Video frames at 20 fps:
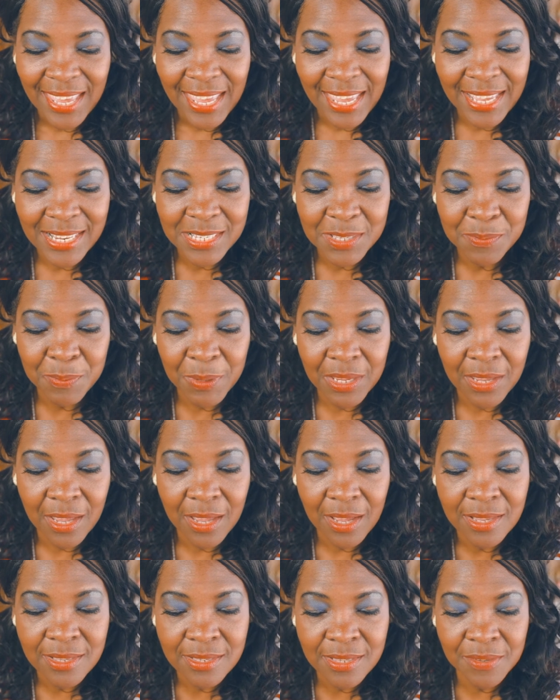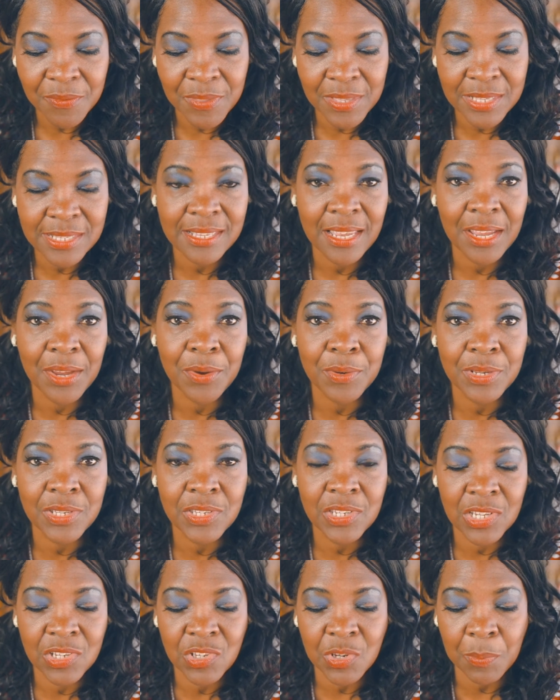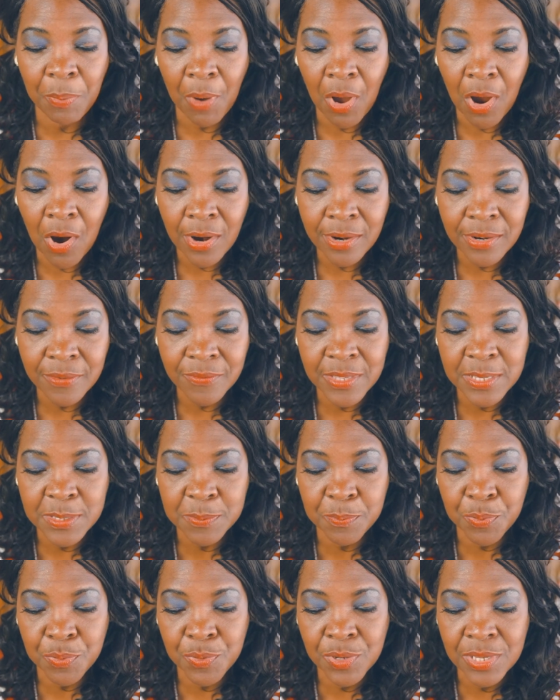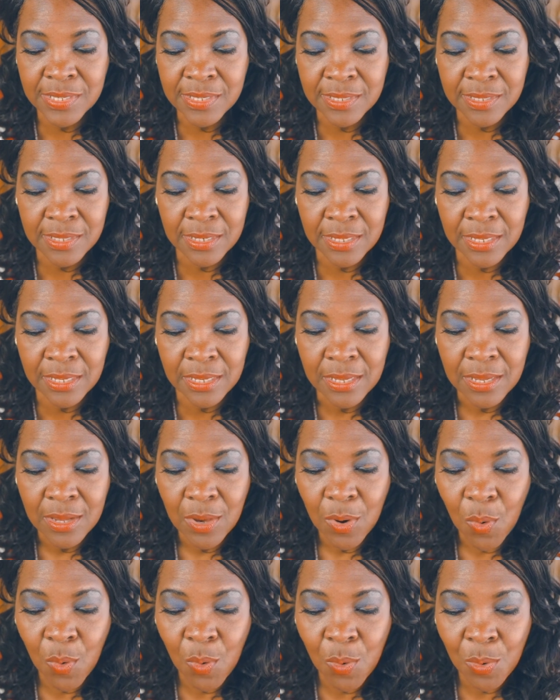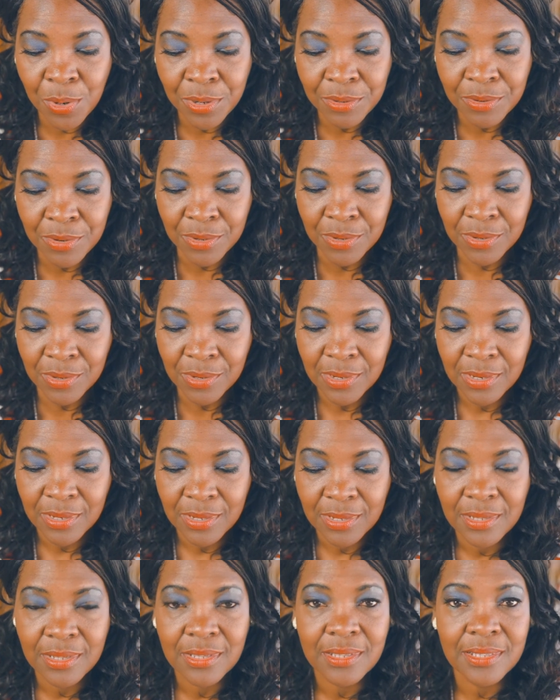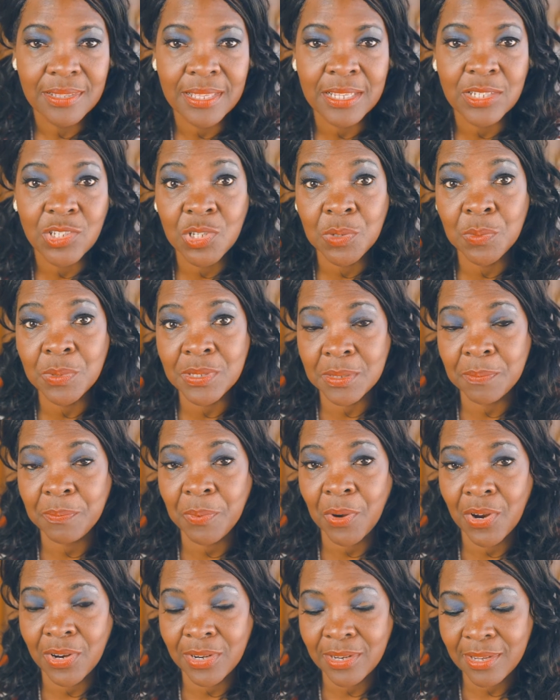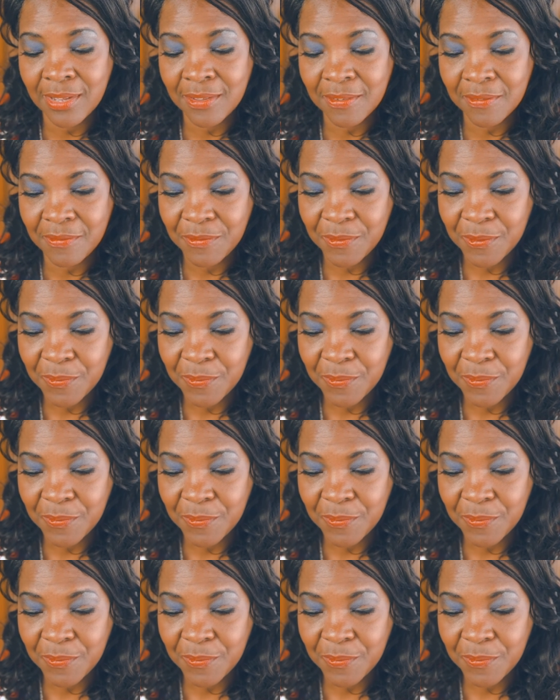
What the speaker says: It is because of this heritage, a part of this priestly order that she was a part of.